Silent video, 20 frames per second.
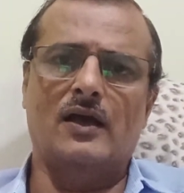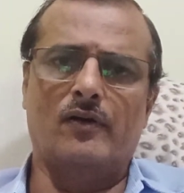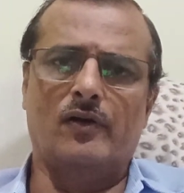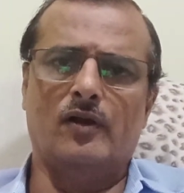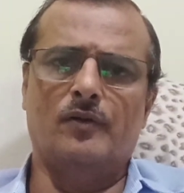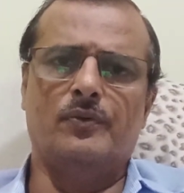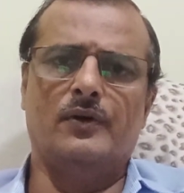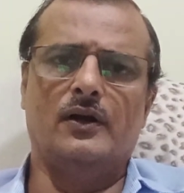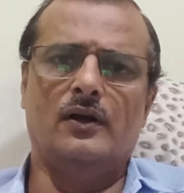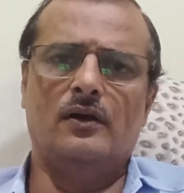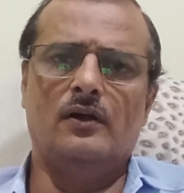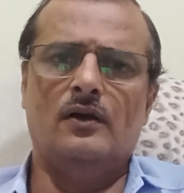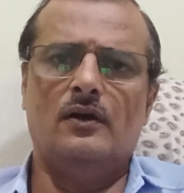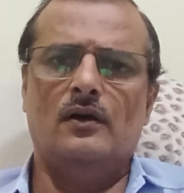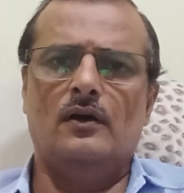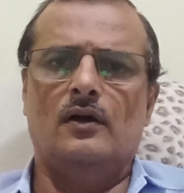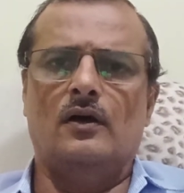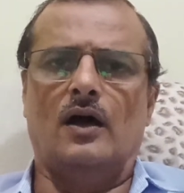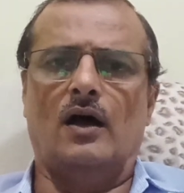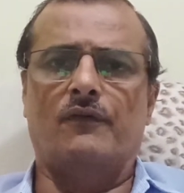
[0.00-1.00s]
available
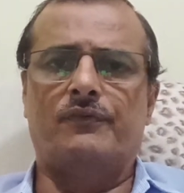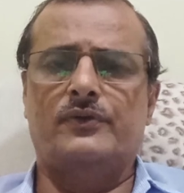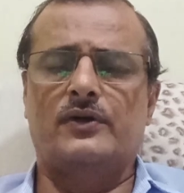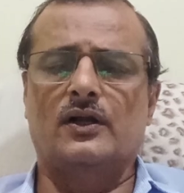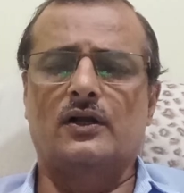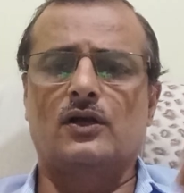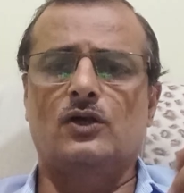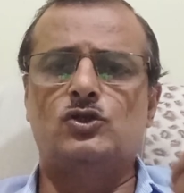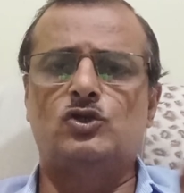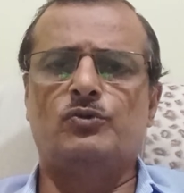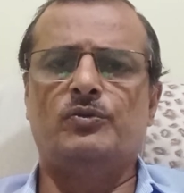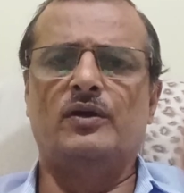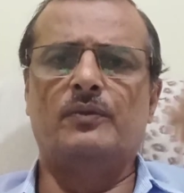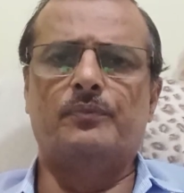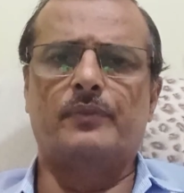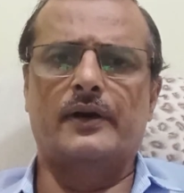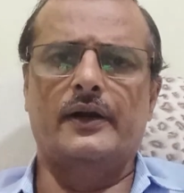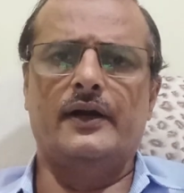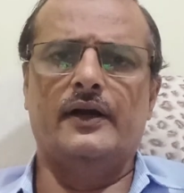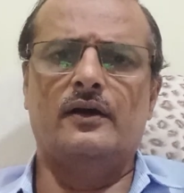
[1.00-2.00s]
after
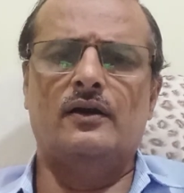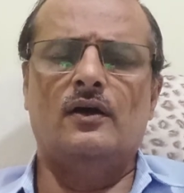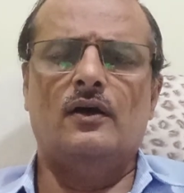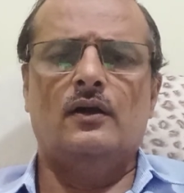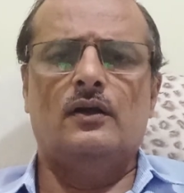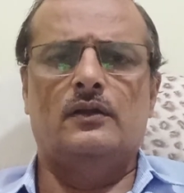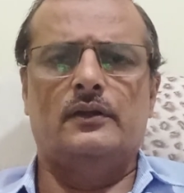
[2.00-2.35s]
consuming bread,